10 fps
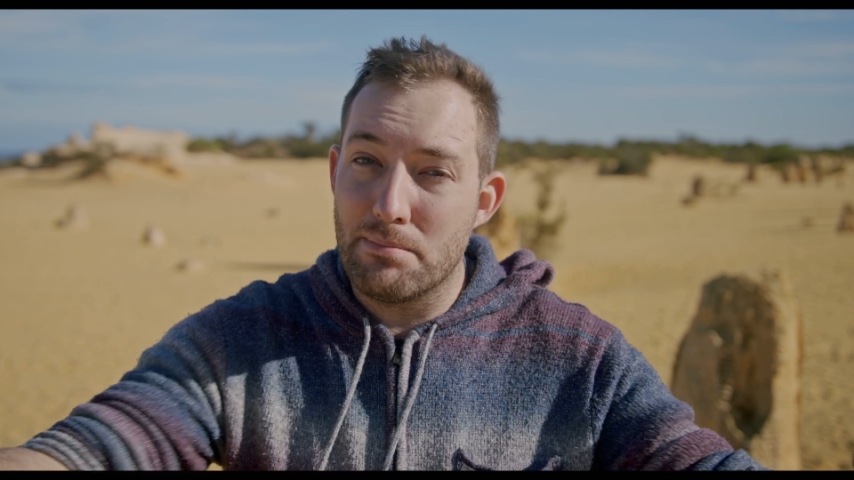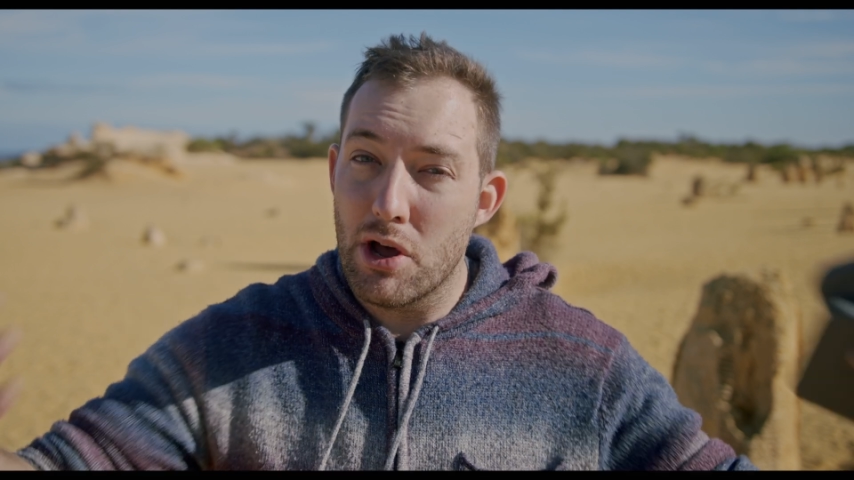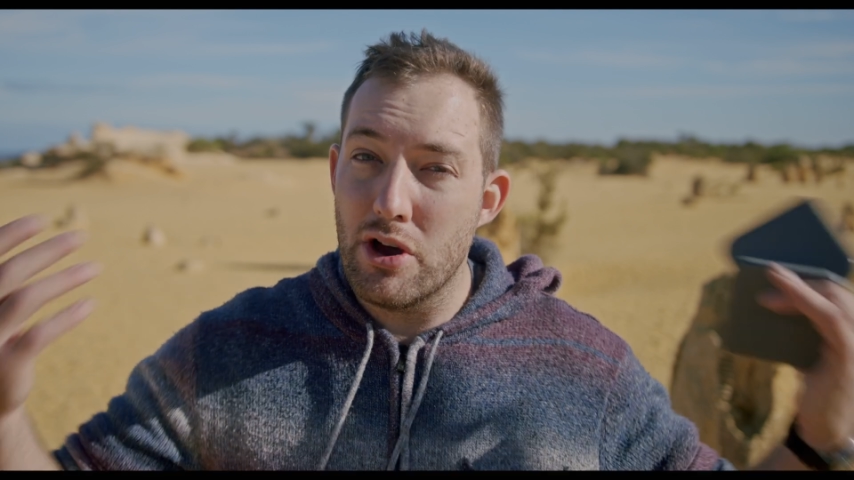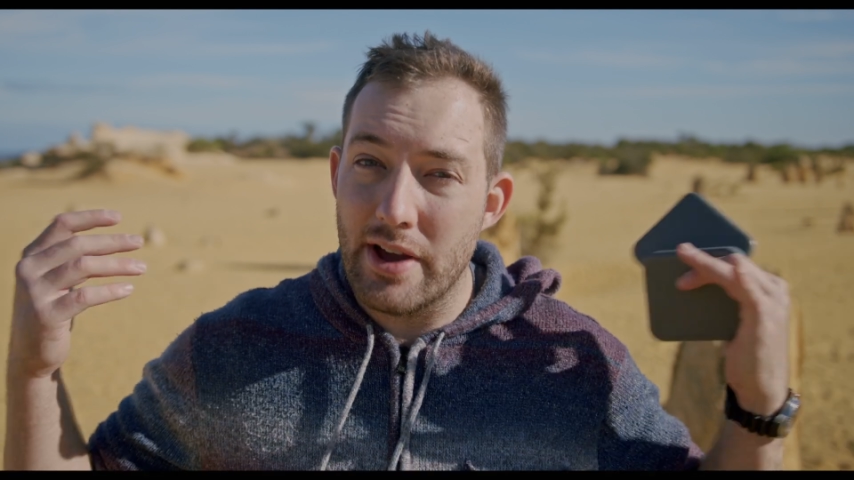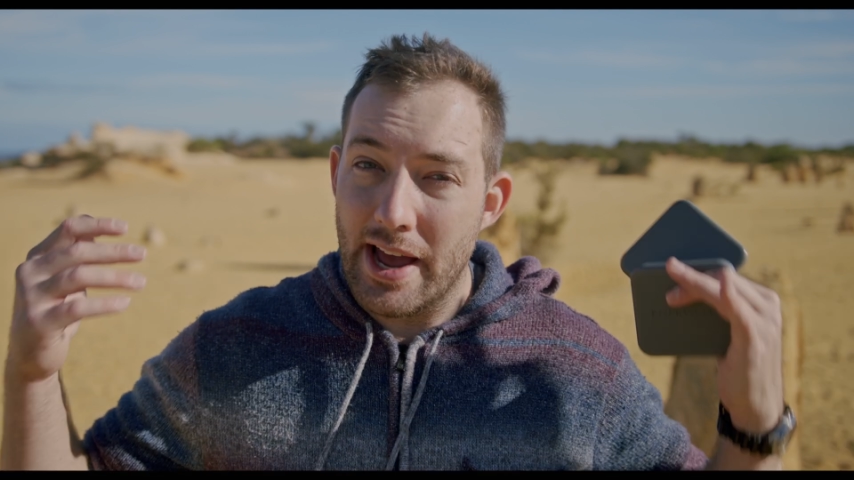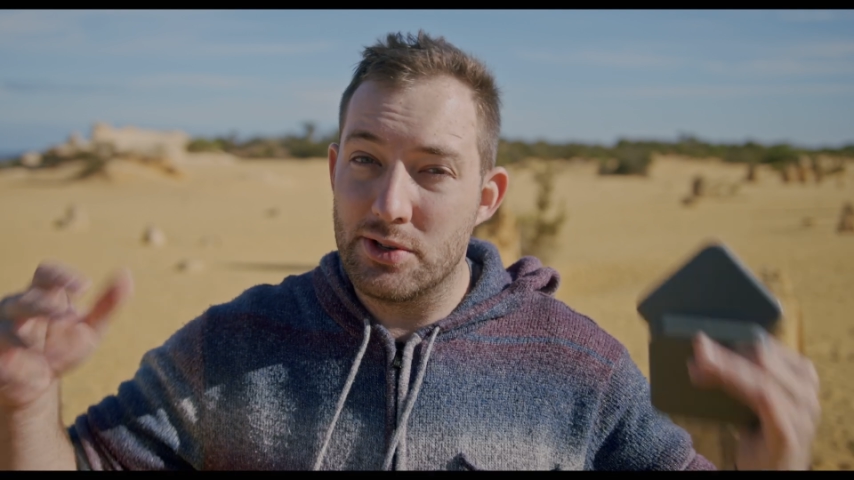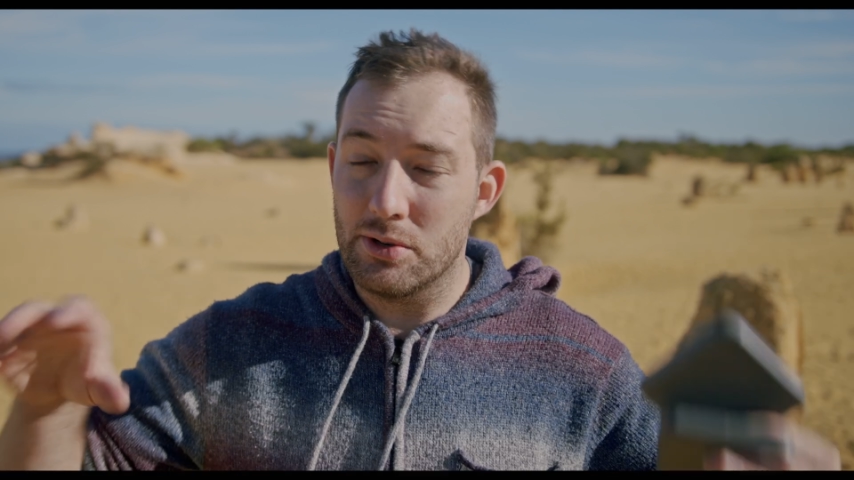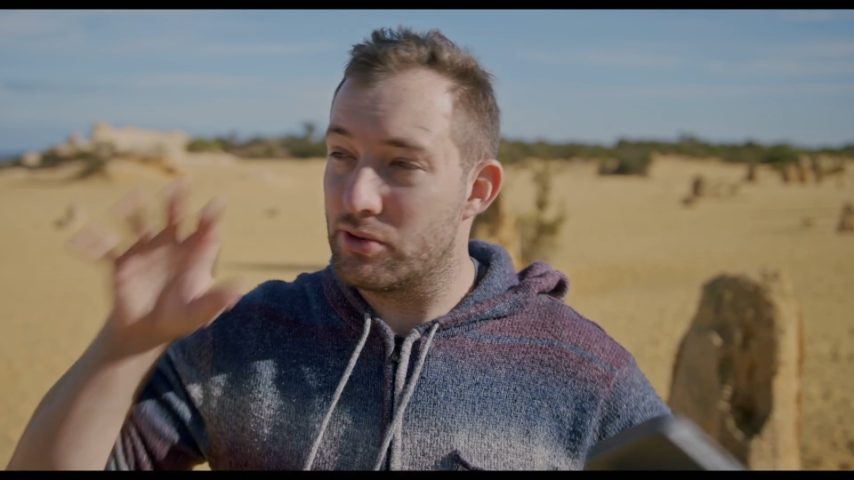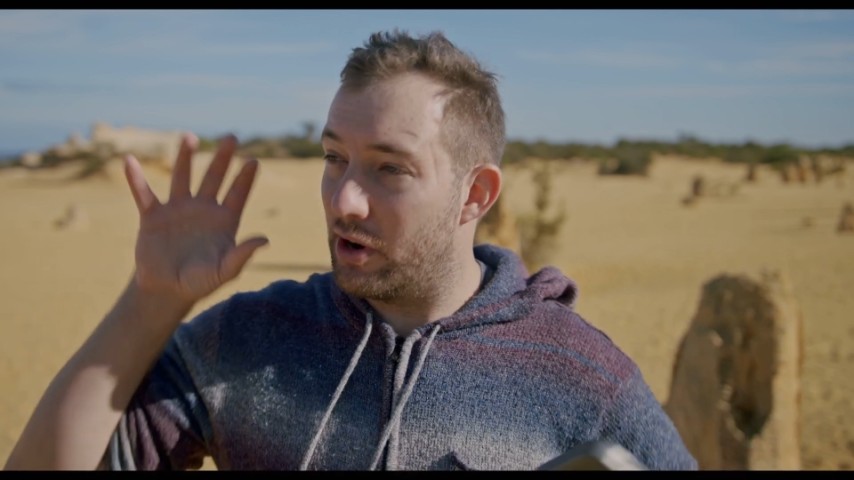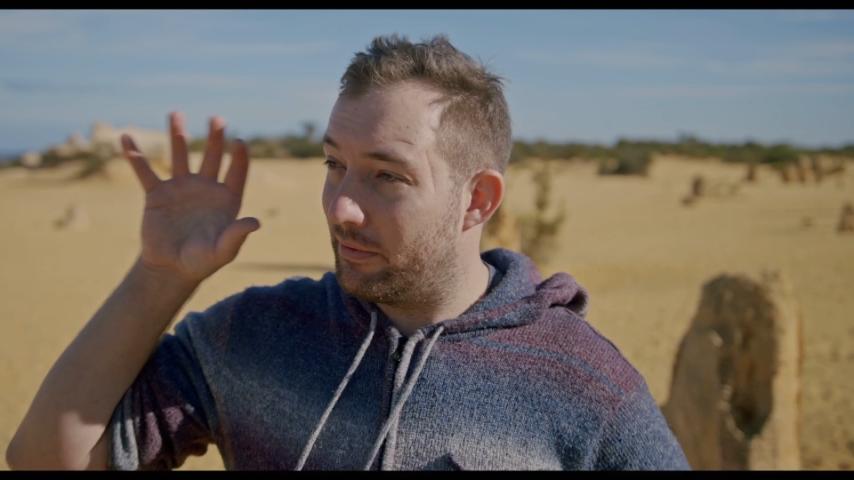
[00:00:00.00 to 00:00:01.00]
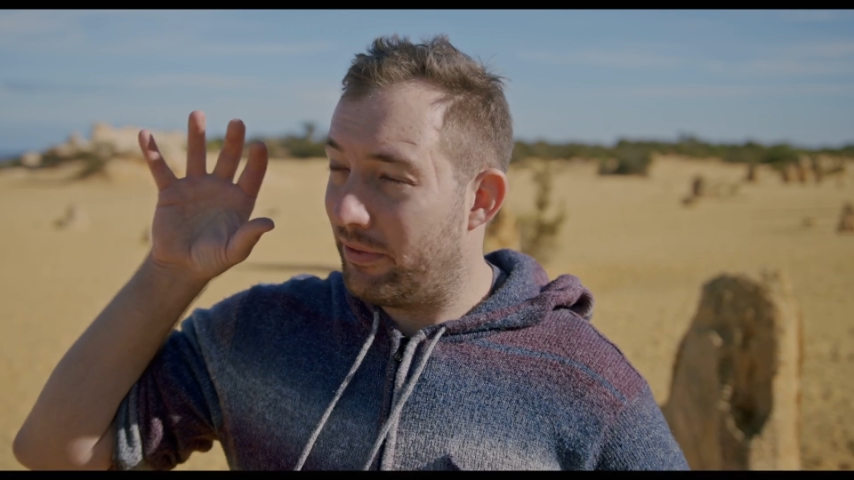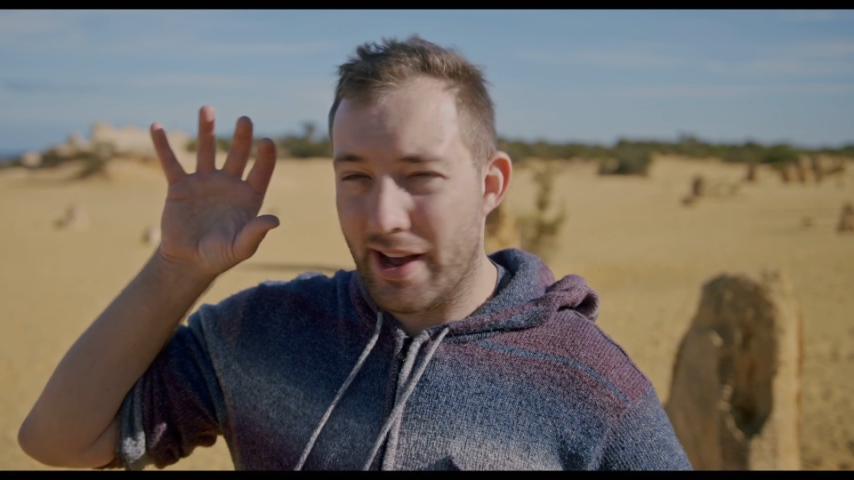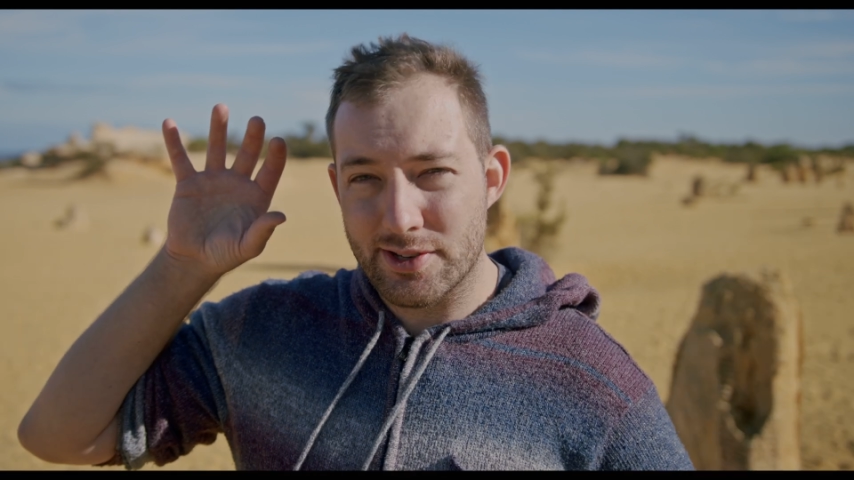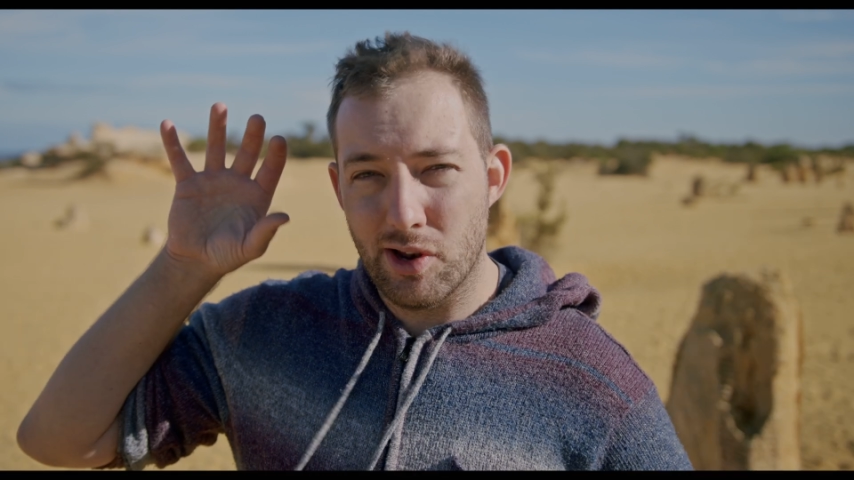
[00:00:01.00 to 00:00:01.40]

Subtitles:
blur as your drone flies